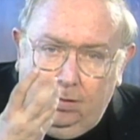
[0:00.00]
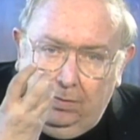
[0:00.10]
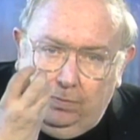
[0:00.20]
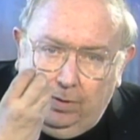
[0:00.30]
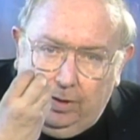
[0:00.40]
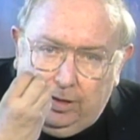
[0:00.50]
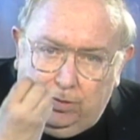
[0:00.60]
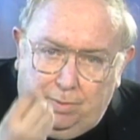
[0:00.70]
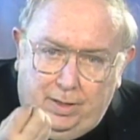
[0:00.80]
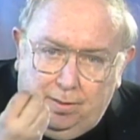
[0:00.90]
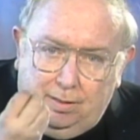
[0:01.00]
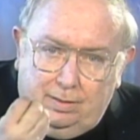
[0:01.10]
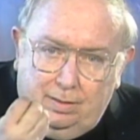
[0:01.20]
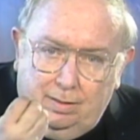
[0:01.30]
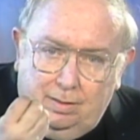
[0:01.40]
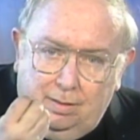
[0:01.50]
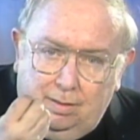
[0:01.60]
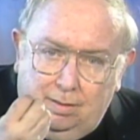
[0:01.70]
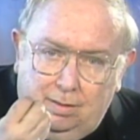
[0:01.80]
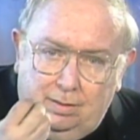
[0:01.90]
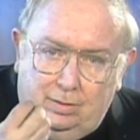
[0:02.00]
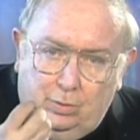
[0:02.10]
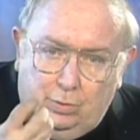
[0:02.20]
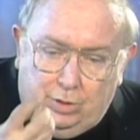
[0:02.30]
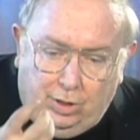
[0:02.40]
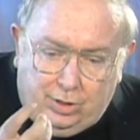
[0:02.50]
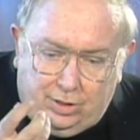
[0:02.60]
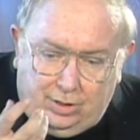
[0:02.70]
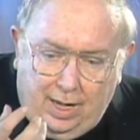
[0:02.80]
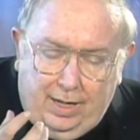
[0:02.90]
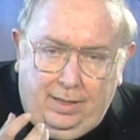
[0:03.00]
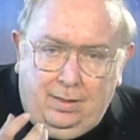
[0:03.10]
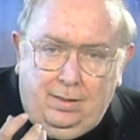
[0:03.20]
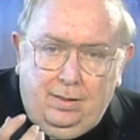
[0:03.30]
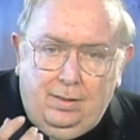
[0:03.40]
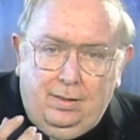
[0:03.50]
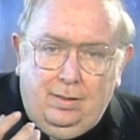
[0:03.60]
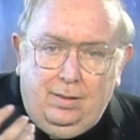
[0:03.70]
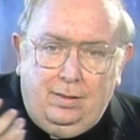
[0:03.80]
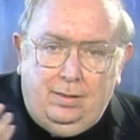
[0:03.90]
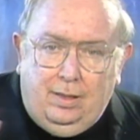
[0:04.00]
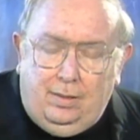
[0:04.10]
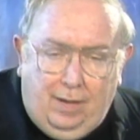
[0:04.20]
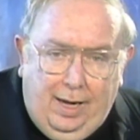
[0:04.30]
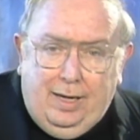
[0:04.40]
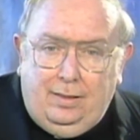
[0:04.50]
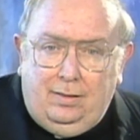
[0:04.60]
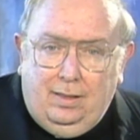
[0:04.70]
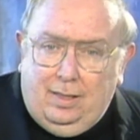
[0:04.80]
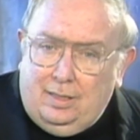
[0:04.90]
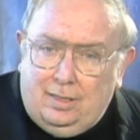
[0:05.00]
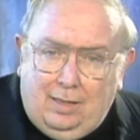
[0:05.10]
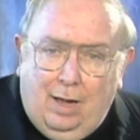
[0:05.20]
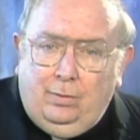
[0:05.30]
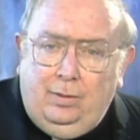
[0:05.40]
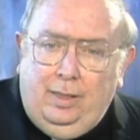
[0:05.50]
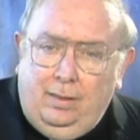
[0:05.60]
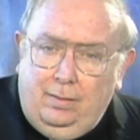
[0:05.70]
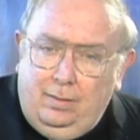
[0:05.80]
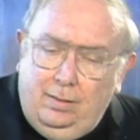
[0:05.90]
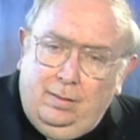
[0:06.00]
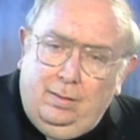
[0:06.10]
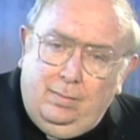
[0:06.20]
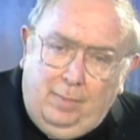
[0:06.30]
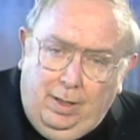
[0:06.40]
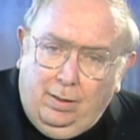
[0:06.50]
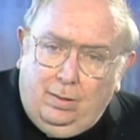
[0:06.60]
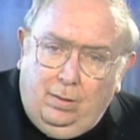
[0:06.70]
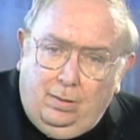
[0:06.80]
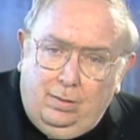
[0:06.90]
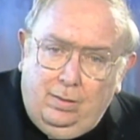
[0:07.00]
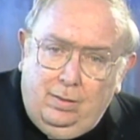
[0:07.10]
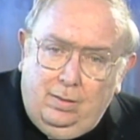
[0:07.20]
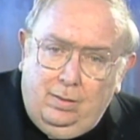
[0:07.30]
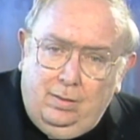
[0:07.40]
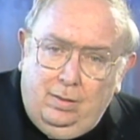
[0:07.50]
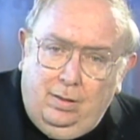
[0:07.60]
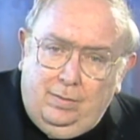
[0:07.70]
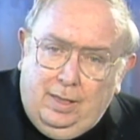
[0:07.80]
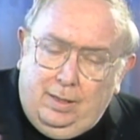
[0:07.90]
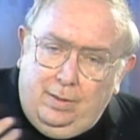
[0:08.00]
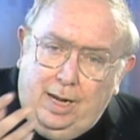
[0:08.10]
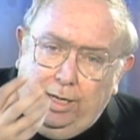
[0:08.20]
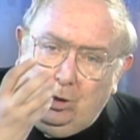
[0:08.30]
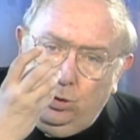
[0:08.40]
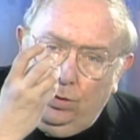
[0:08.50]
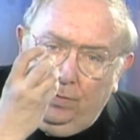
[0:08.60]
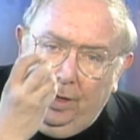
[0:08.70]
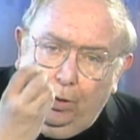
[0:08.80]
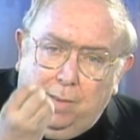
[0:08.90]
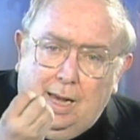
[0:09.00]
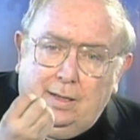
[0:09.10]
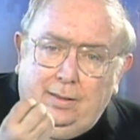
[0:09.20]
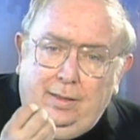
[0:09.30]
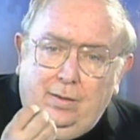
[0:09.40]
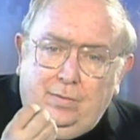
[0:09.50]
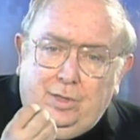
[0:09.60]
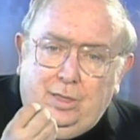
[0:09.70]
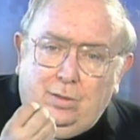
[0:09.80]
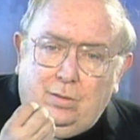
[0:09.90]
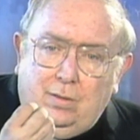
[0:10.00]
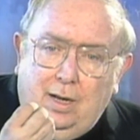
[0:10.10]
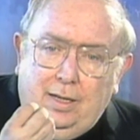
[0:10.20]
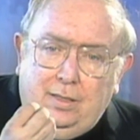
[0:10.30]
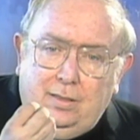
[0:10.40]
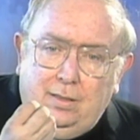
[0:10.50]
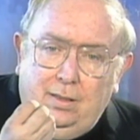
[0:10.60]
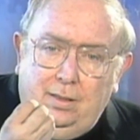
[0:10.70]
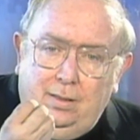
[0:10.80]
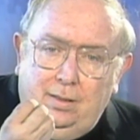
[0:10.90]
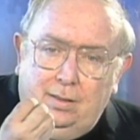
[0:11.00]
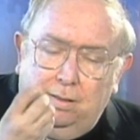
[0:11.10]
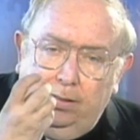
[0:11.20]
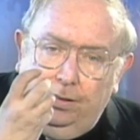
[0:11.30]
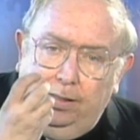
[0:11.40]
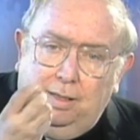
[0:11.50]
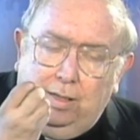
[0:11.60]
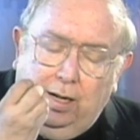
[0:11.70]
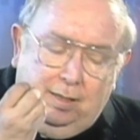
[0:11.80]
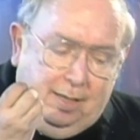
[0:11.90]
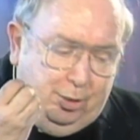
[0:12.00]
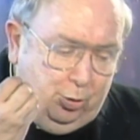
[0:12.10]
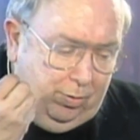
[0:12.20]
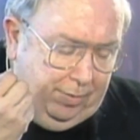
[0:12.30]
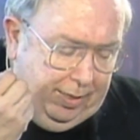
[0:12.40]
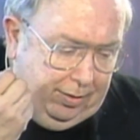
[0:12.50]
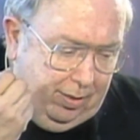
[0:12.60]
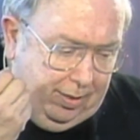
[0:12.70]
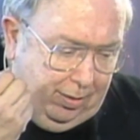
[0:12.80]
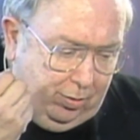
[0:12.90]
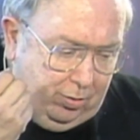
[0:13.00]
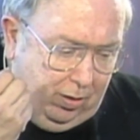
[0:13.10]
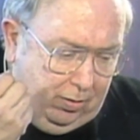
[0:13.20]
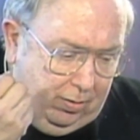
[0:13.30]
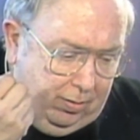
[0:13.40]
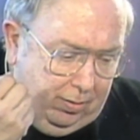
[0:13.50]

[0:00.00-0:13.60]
for the Spirit to sustain the great and astounding miracle of the creation of the humanity of Jesus Christ, the incarnation of the Eternal Son.